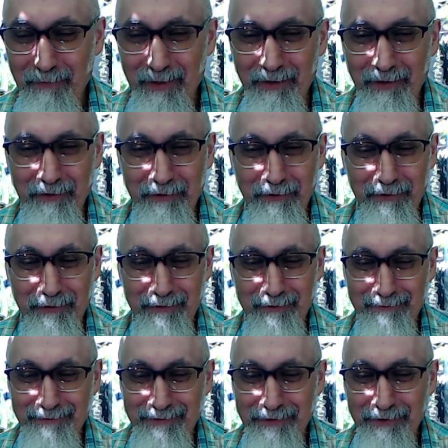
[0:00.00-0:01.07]
on our
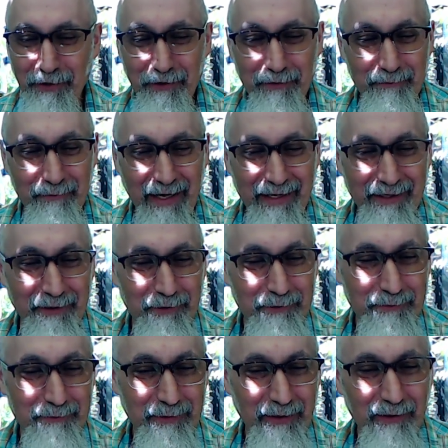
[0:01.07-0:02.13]
garden patio.
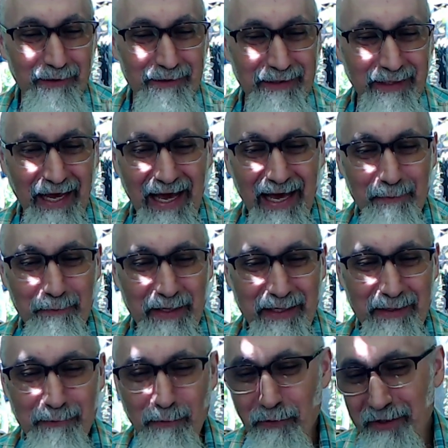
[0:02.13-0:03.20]
We called it
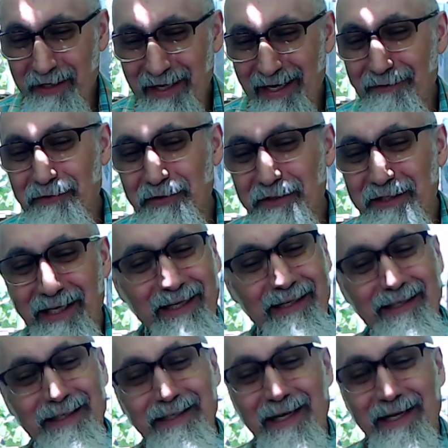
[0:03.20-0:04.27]
Happy Morning After
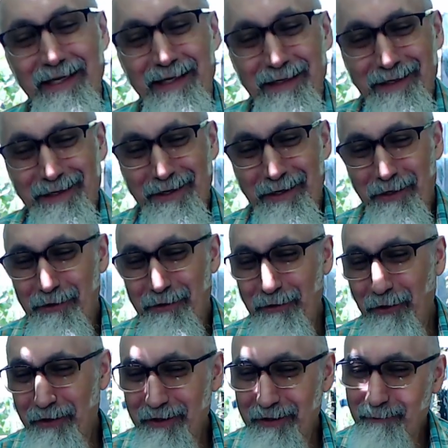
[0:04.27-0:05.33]
Canada Day.
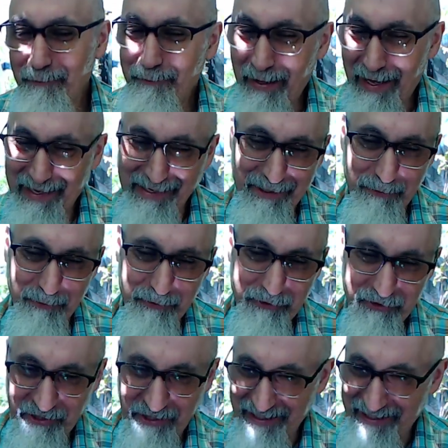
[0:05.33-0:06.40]
Garden patio
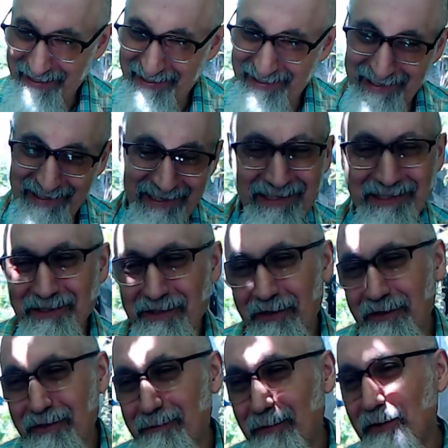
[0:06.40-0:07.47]
chillin'. Let's
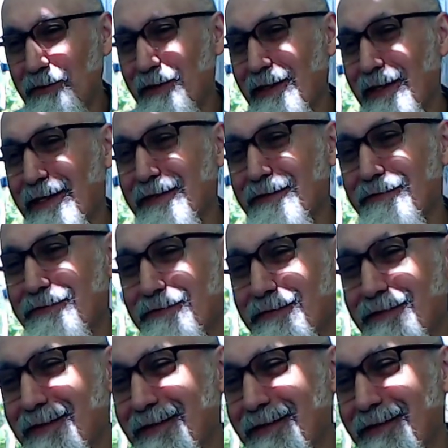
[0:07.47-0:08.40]
talk about life,